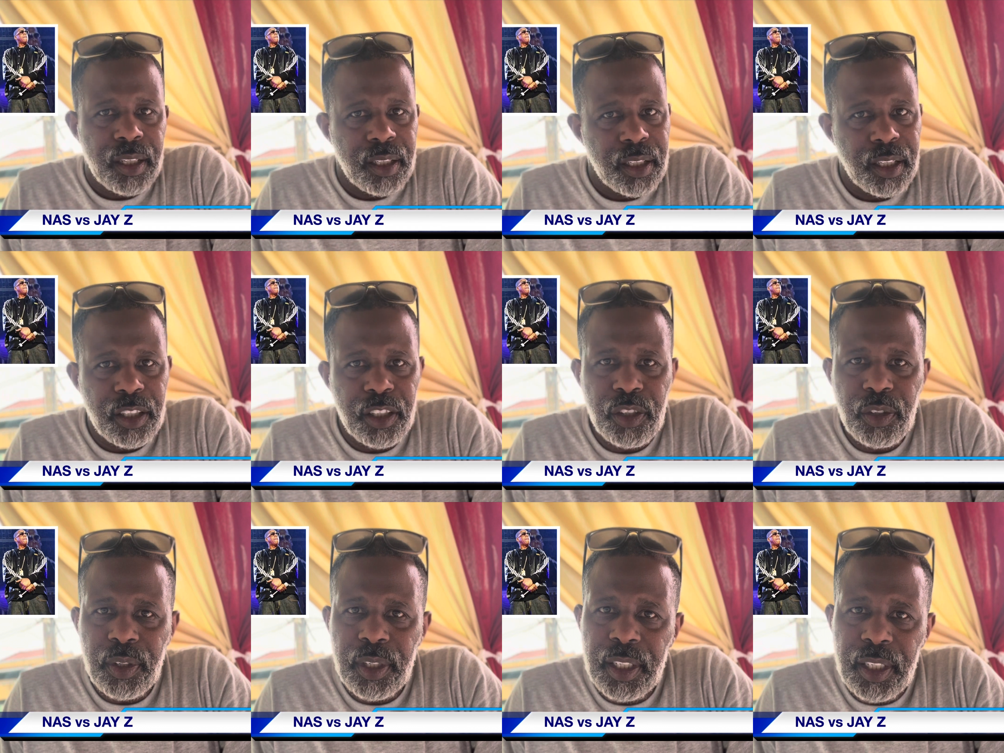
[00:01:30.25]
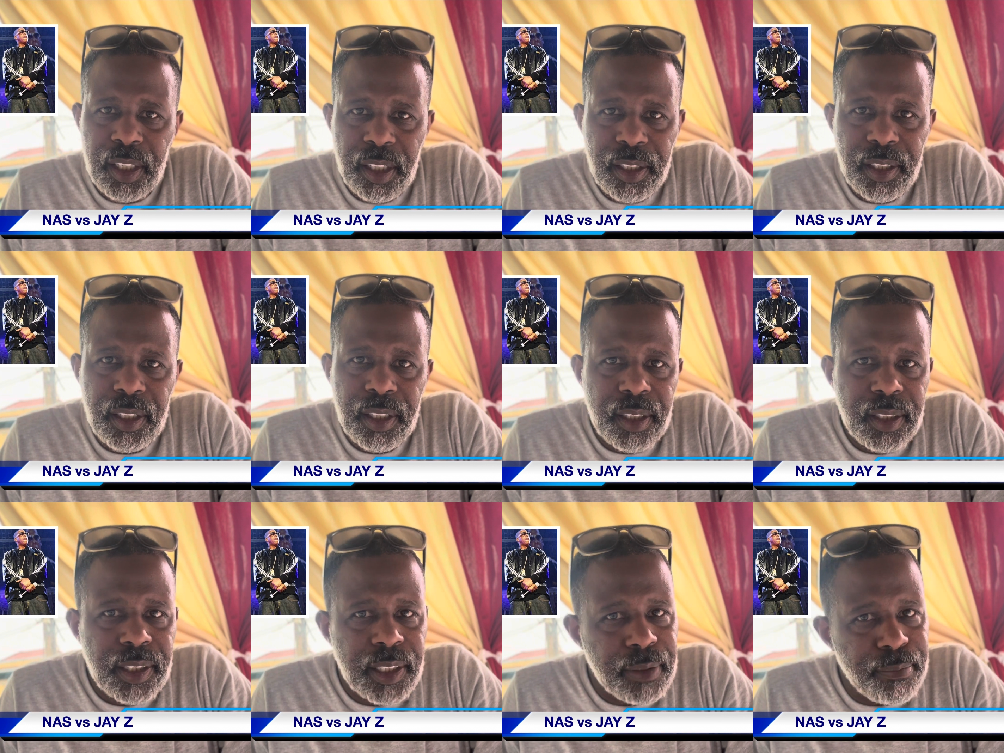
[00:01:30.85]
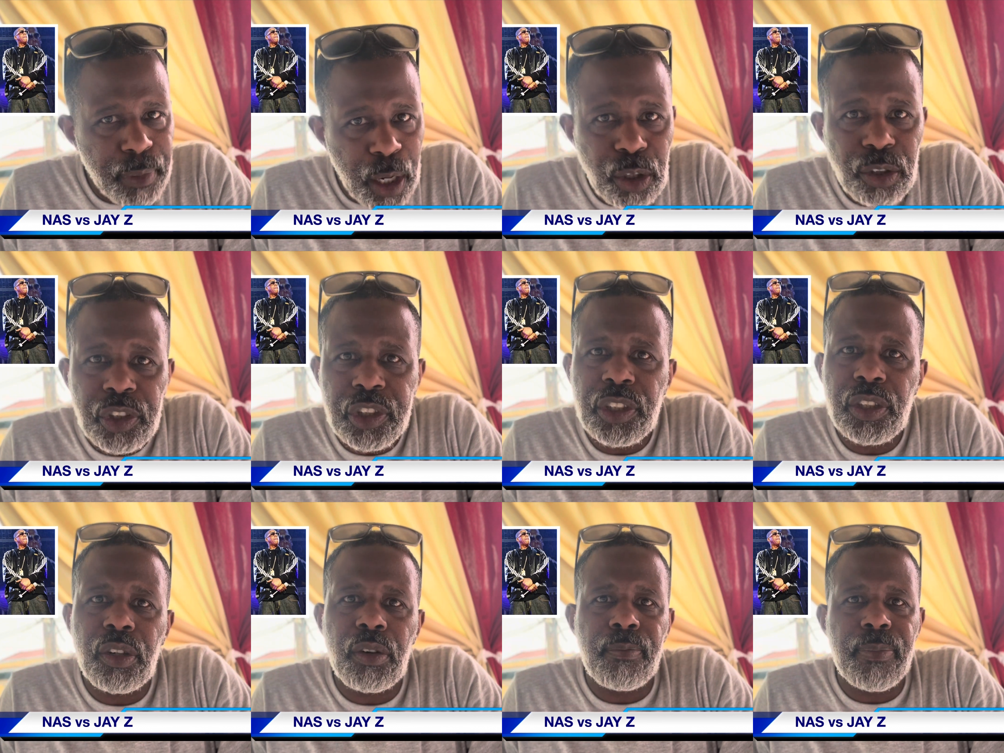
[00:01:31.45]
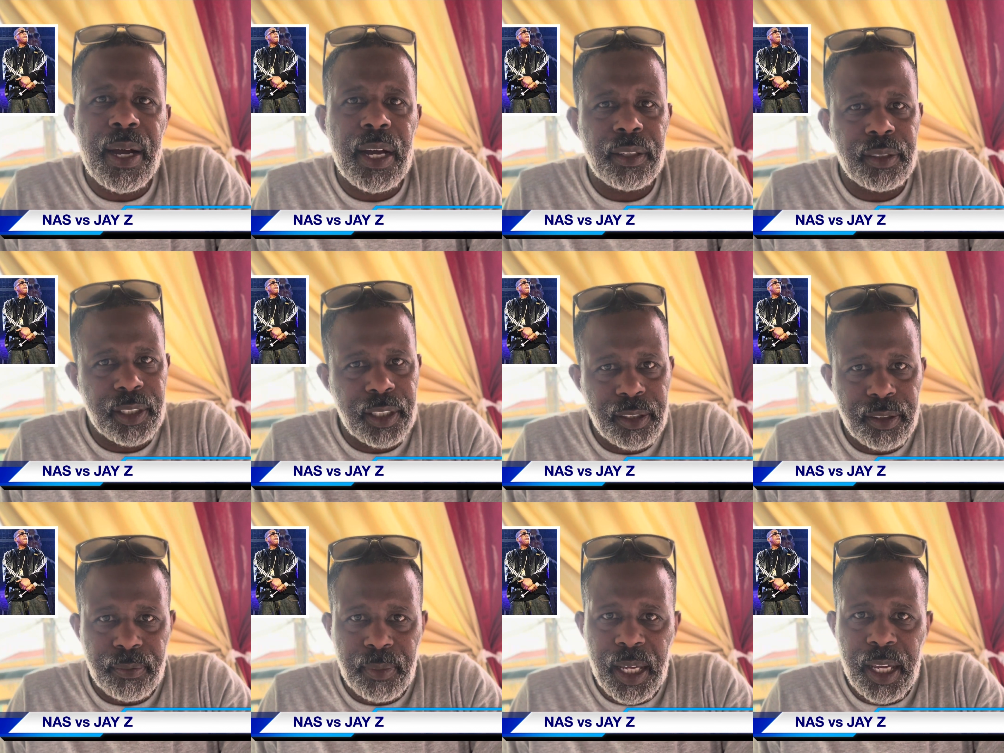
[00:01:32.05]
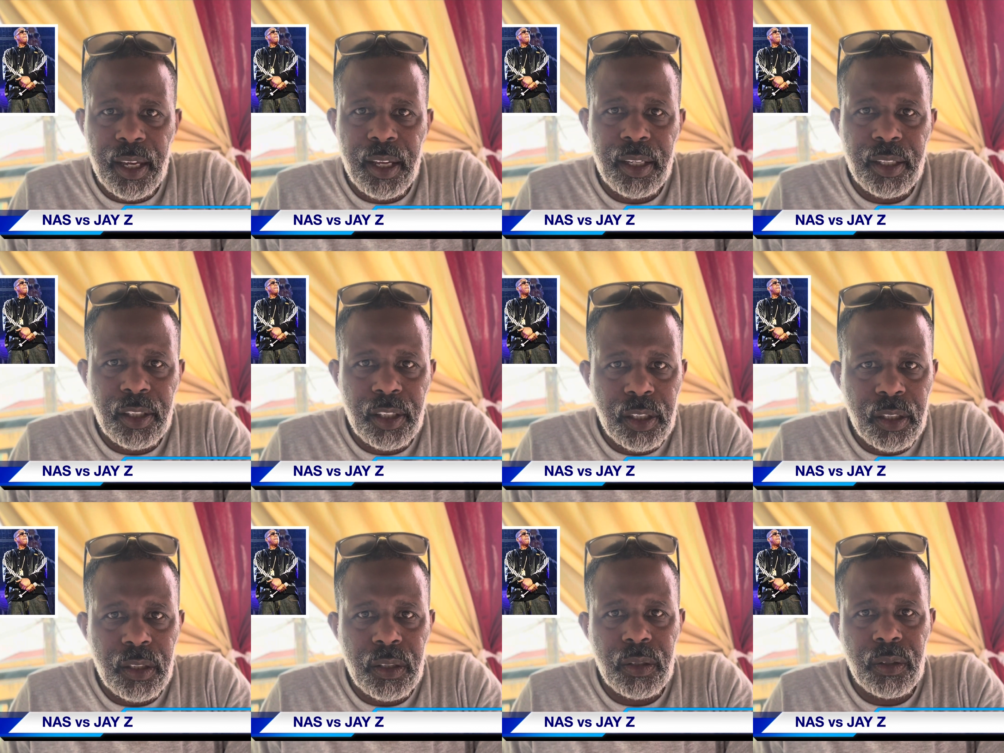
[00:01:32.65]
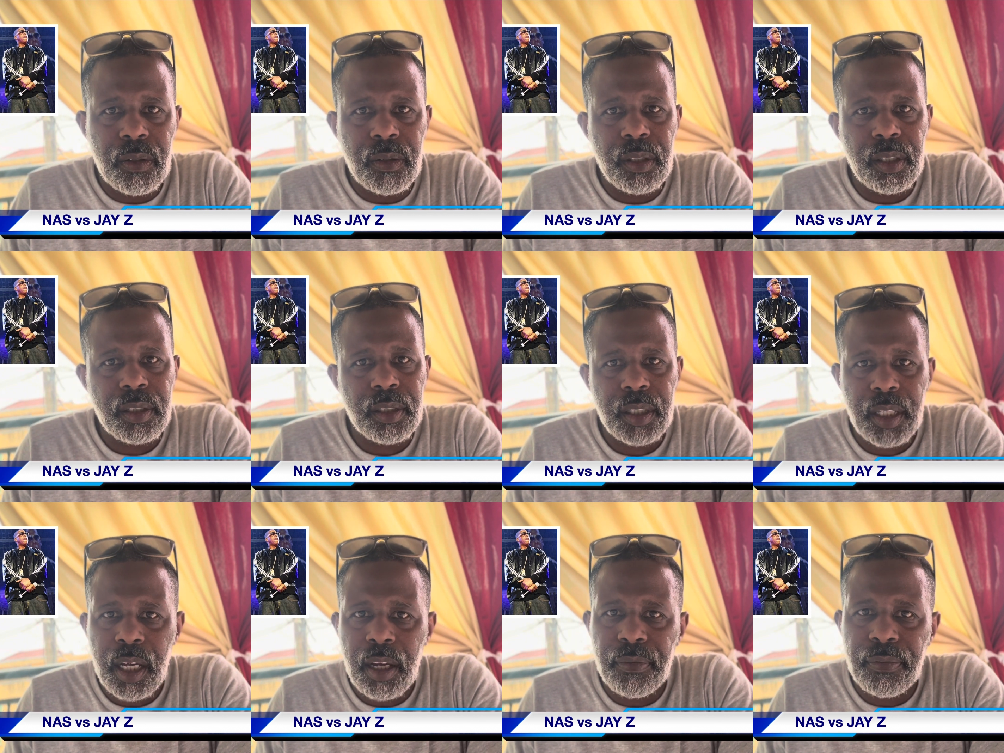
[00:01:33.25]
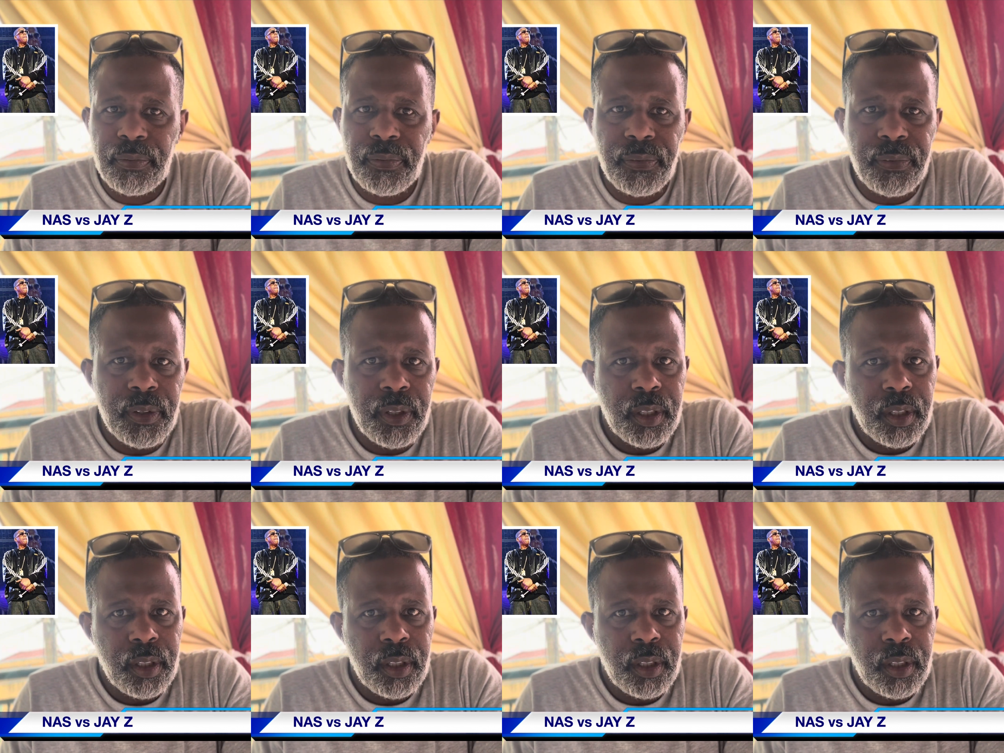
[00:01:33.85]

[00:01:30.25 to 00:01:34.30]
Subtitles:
It's emotional about this, man. Shoot, this stuff